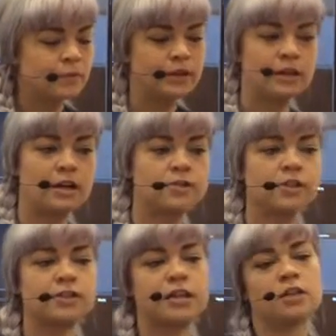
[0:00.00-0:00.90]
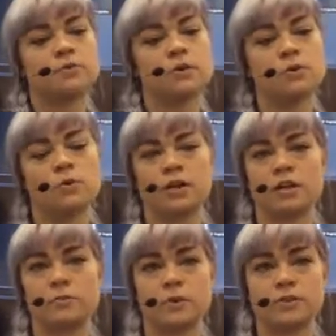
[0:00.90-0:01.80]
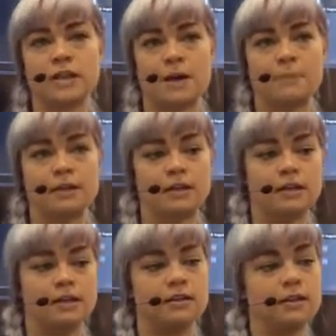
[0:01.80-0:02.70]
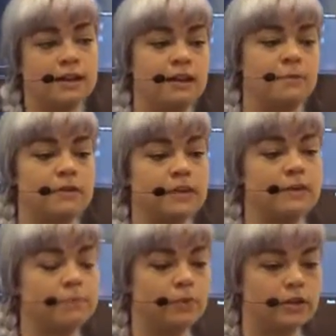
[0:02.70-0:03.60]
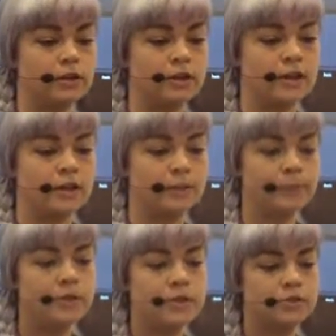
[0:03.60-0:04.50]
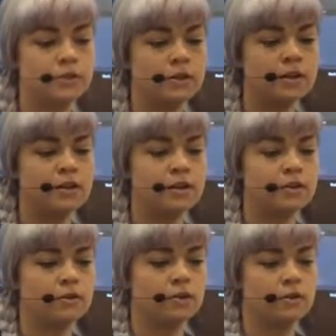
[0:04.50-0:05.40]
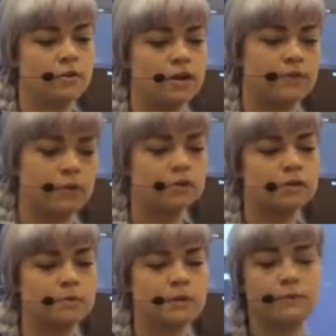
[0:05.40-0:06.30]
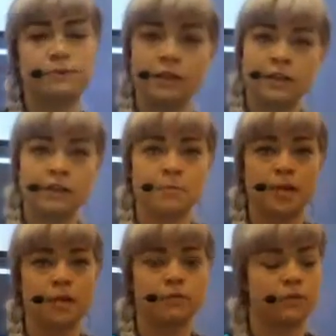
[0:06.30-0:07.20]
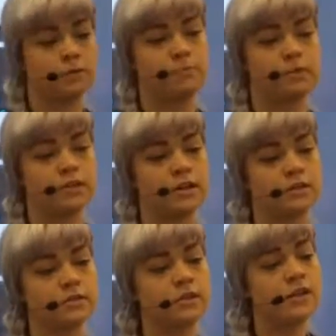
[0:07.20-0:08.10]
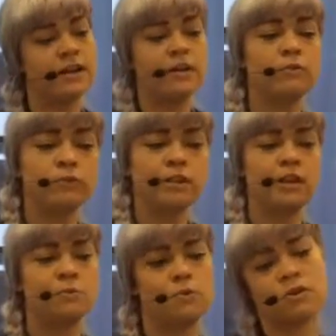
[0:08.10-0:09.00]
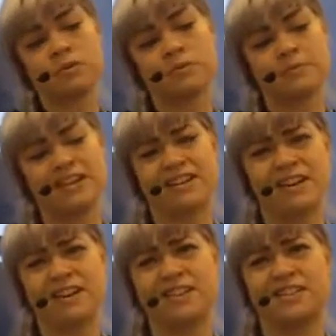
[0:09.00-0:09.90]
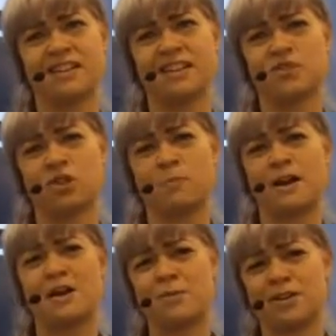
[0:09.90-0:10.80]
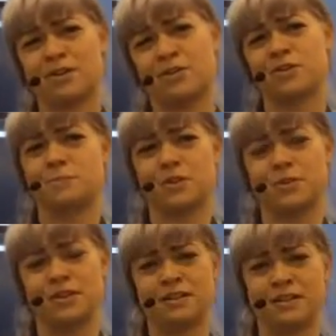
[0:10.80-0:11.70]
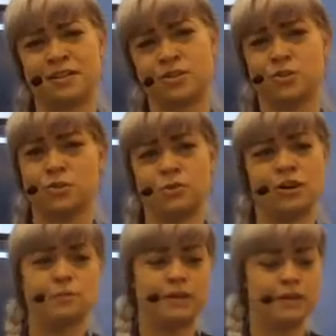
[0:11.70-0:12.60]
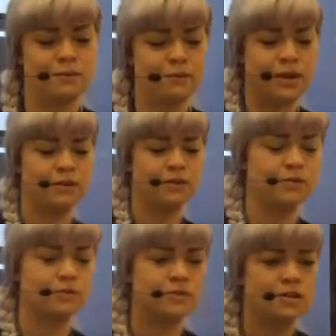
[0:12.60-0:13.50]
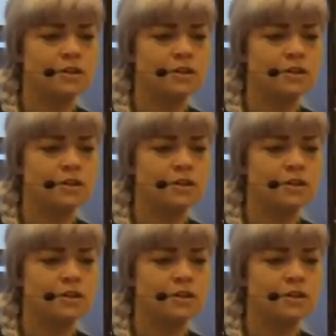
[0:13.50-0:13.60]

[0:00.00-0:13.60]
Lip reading: we can actually take a recording of what's happening in the game at that point in time. So now that I know I've heard something funny in my Unreal project, I don't really want my car to like drop out when it goes between like 2 RPM values.